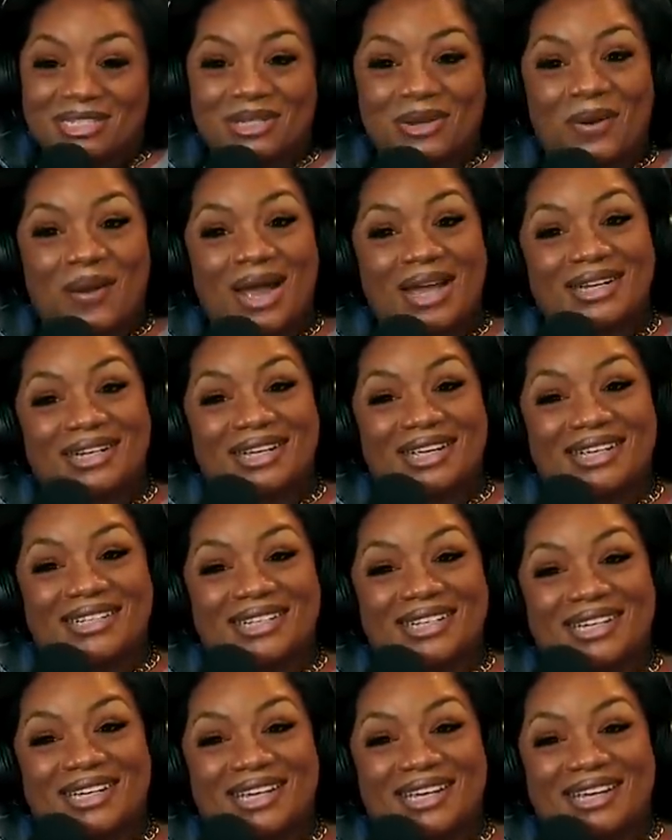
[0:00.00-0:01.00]
so, I,
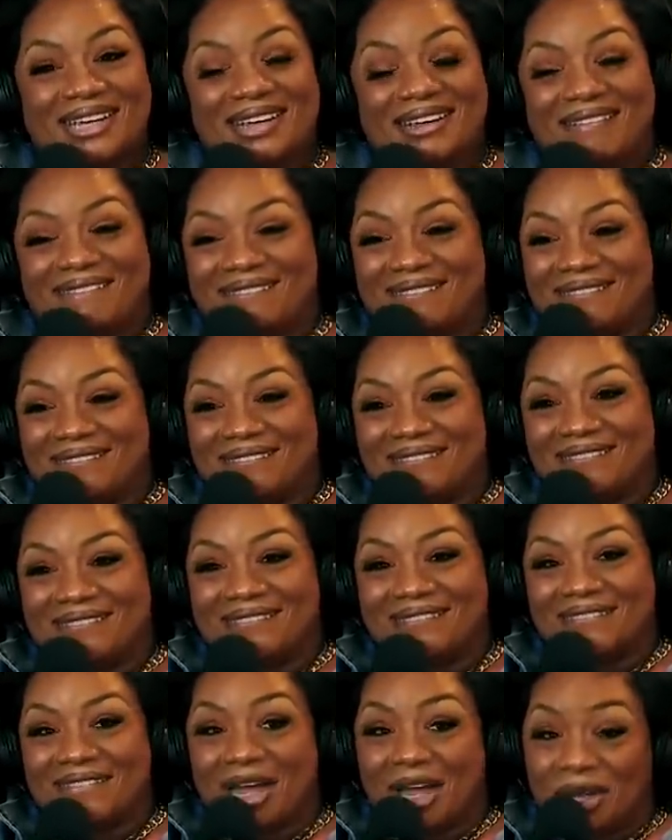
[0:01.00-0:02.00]
so that did it work?
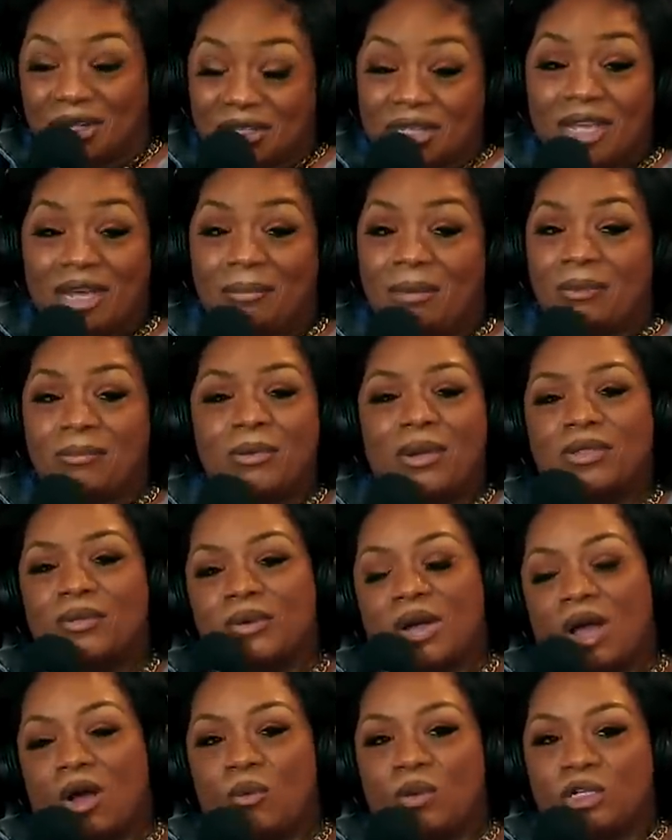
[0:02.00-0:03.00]
Uh, yeah, my brother
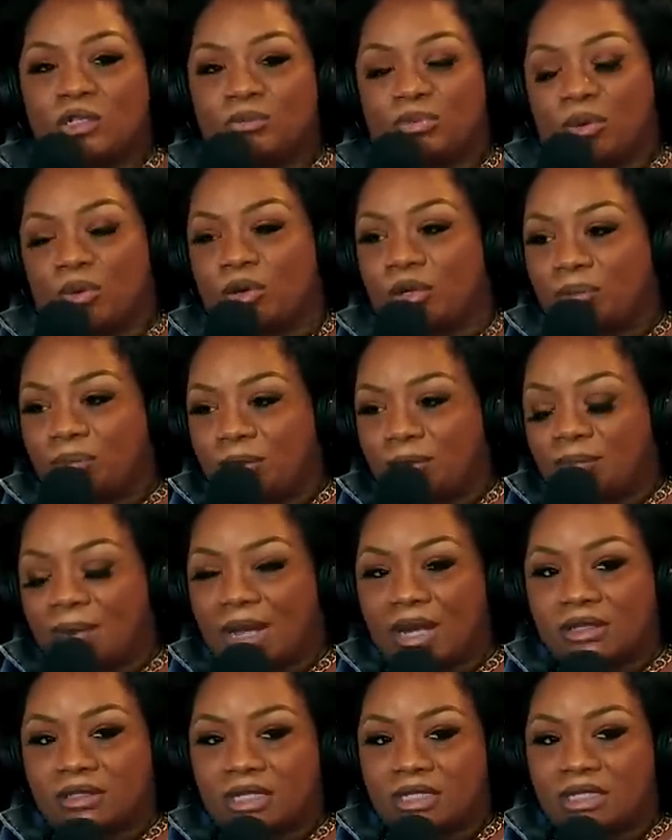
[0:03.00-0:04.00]
always broke in people's
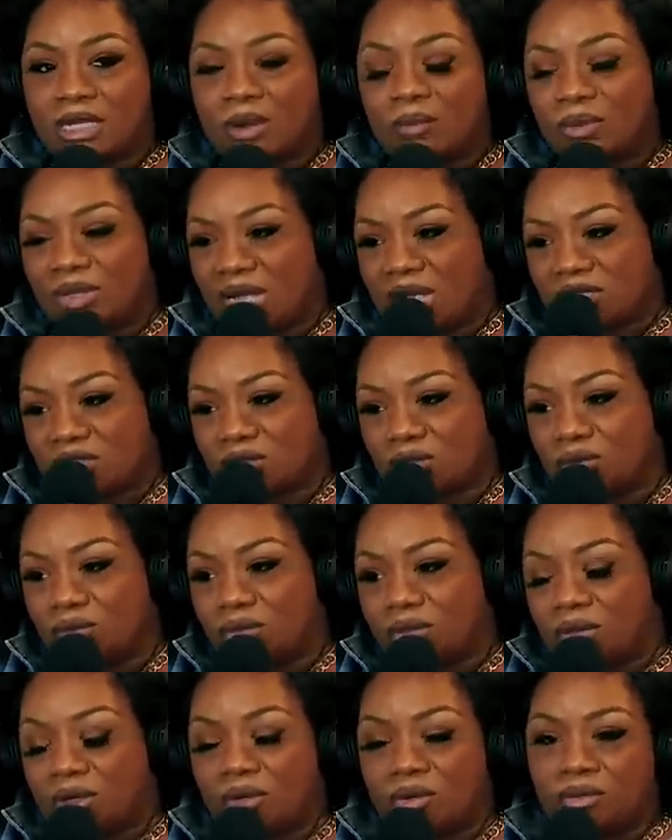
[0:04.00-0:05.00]
houses. That's how we got school
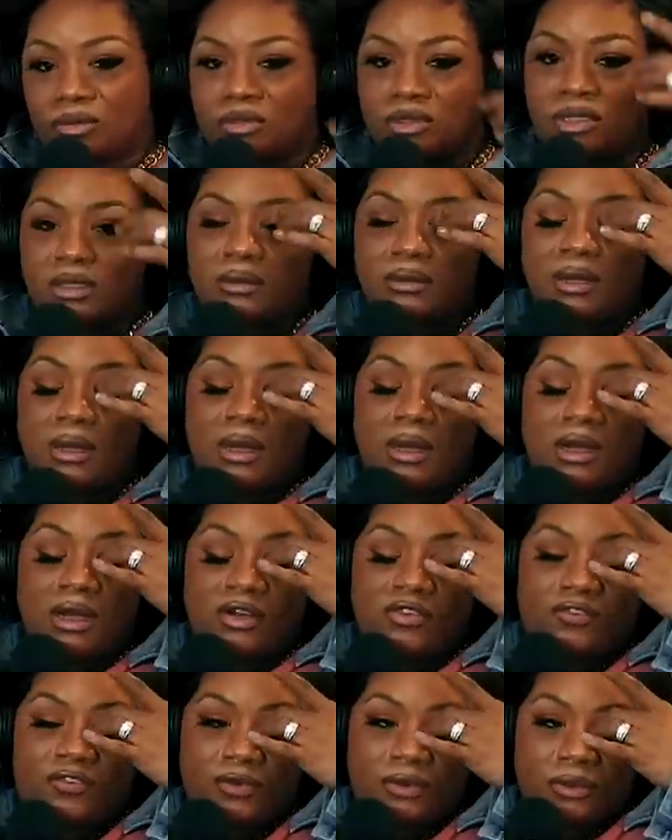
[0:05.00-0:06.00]
clothes and
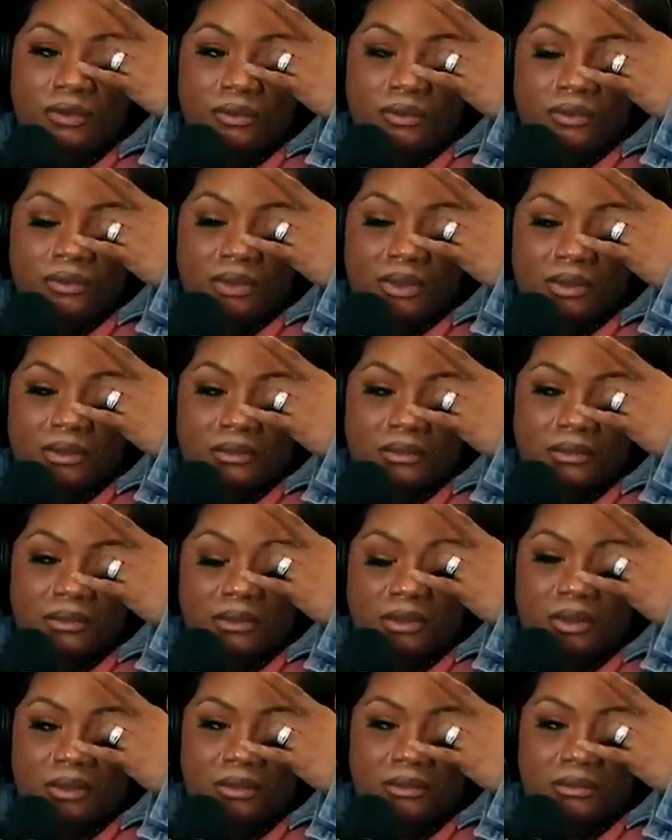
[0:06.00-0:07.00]
food and you
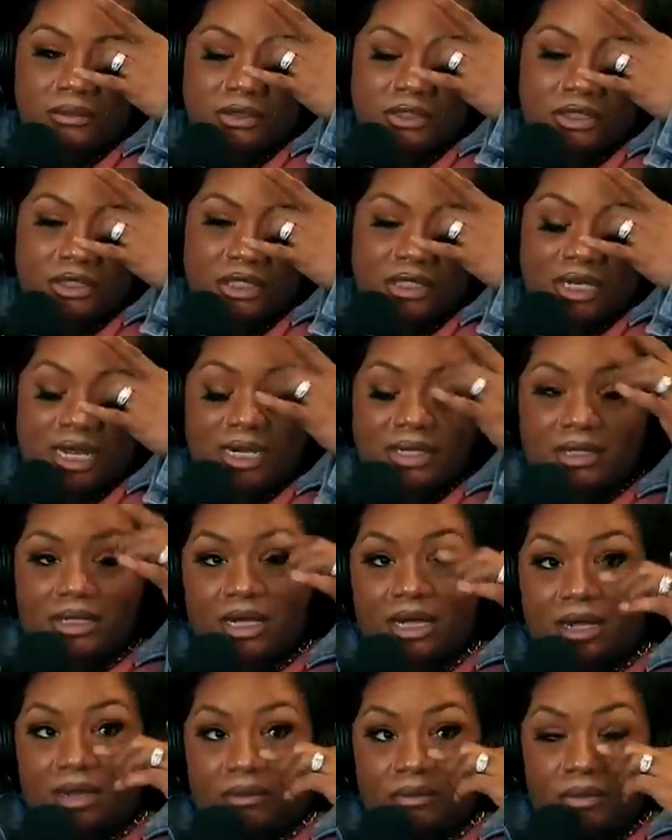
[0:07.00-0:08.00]
know shit like
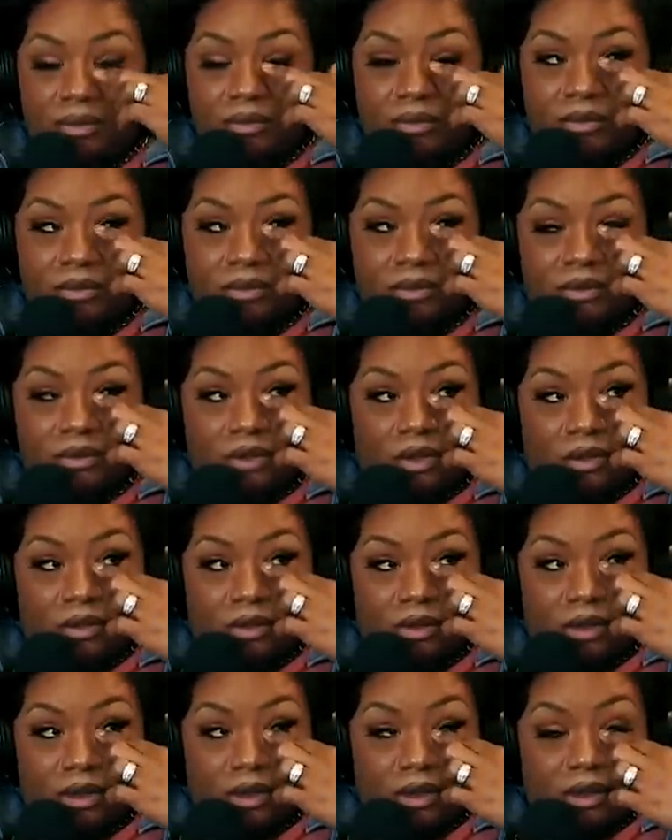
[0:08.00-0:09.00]
that. We, you know,
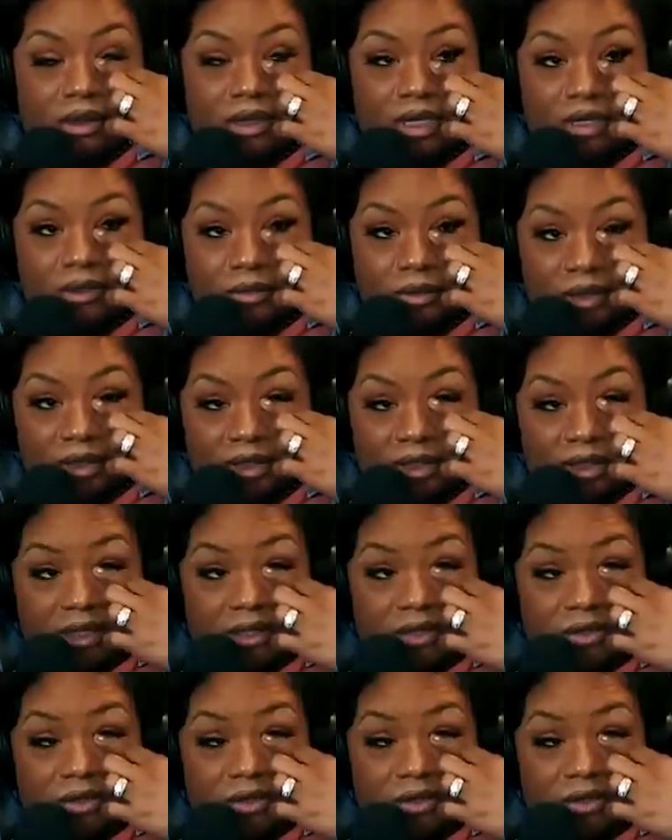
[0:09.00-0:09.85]
he, that's what he did.